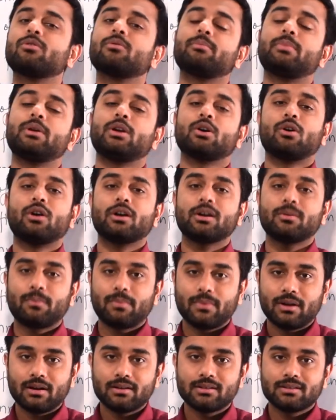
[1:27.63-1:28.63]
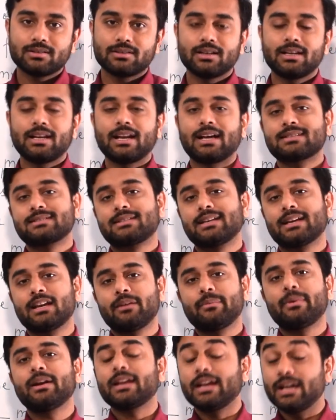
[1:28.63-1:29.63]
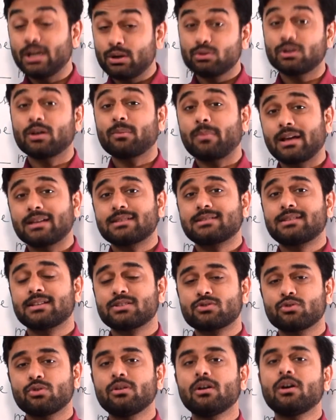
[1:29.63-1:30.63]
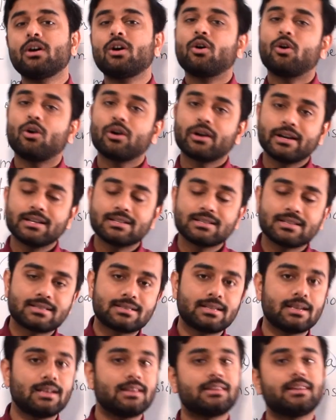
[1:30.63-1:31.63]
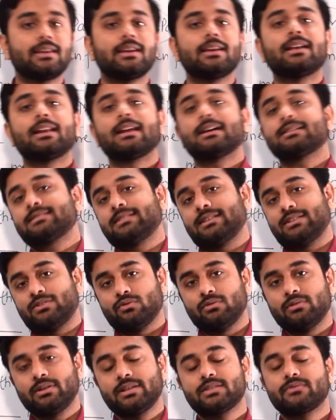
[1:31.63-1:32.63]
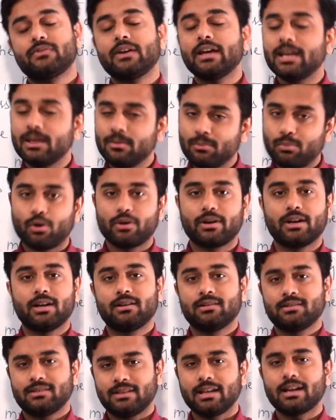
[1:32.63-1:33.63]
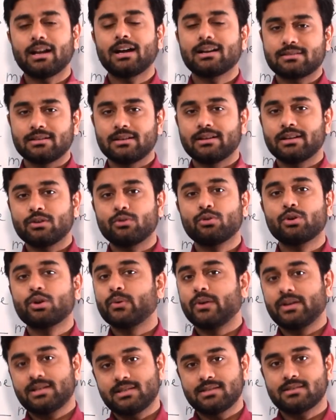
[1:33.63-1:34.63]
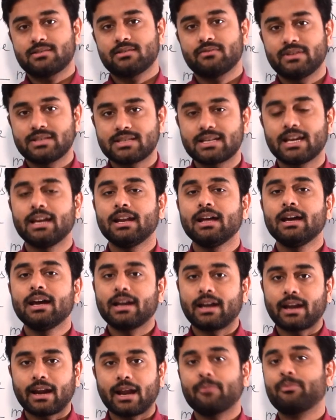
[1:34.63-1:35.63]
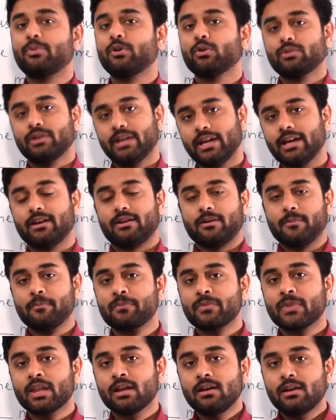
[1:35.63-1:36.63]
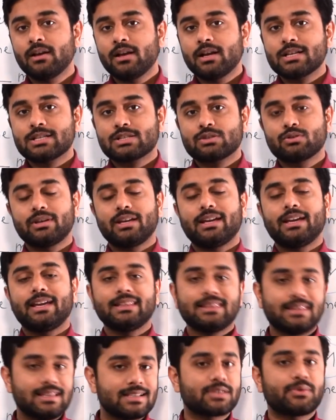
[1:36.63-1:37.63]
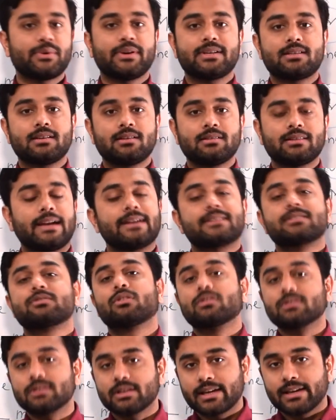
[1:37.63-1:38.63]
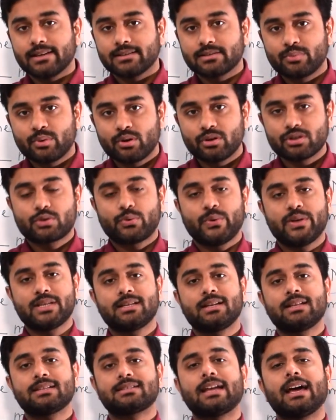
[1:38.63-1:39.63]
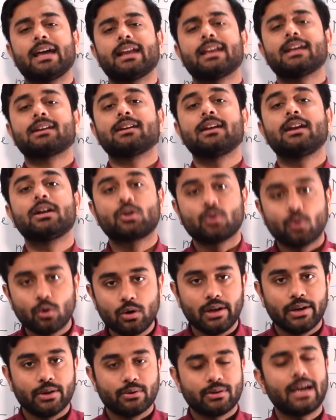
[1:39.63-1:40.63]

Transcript: beyond the elastic limit into the plastic zone, or it is still in the elastic zone. It's very important. There are certain good questions which can trap you here. So in this question, that's not the case, because question has directly told you